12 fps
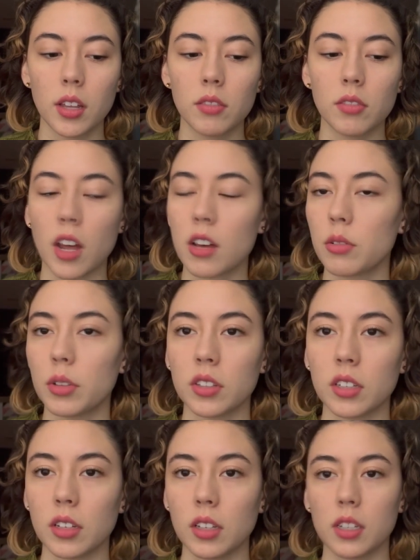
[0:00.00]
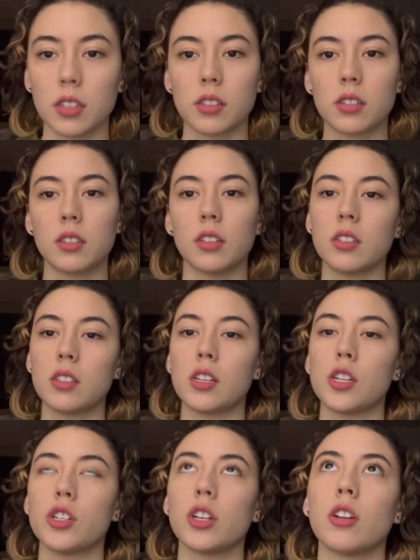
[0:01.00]
not quilting because the
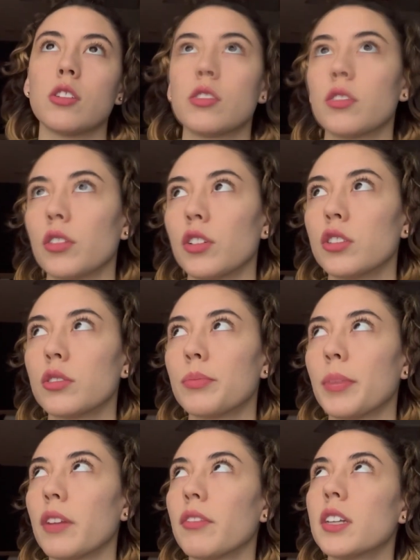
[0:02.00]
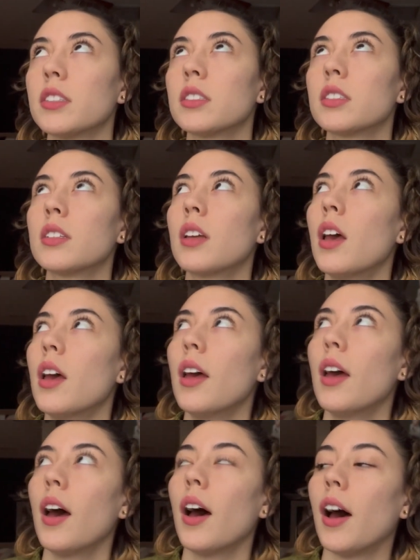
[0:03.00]
stitching also hurts my wrists.
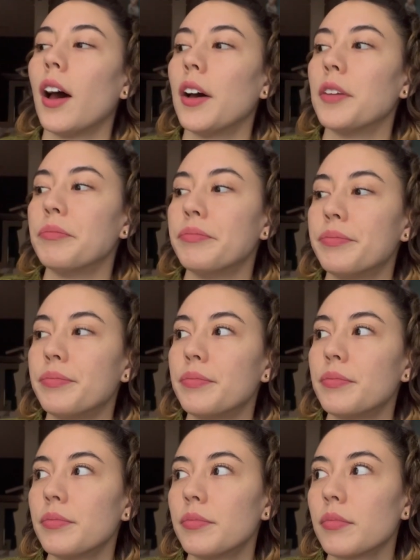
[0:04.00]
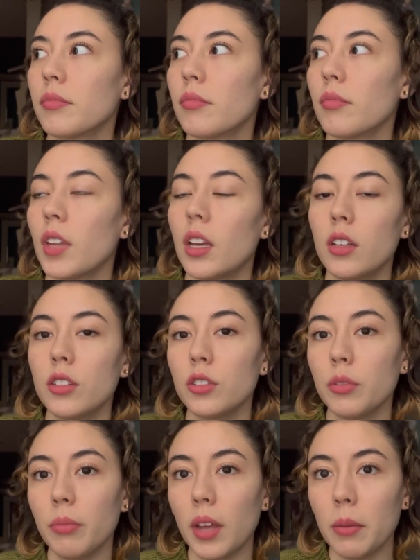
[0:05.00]
So
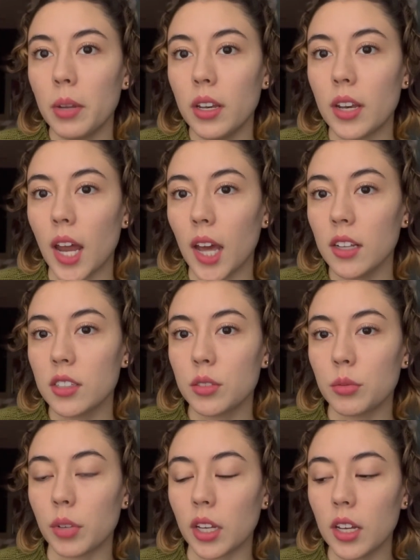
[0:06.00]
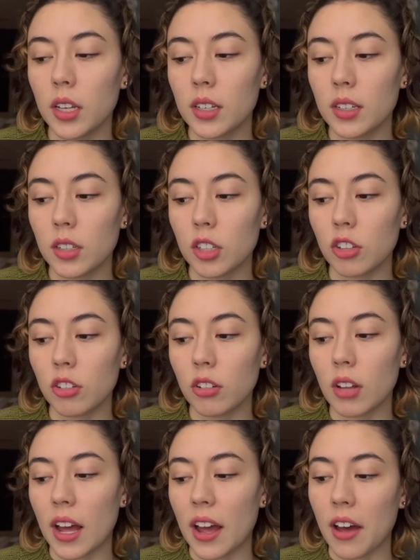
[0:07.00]
maybe next week you'll
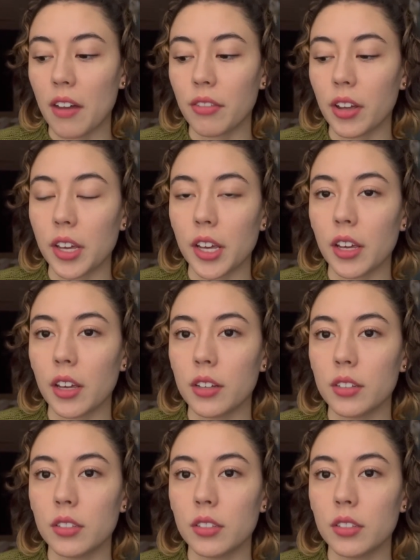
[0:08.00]
have a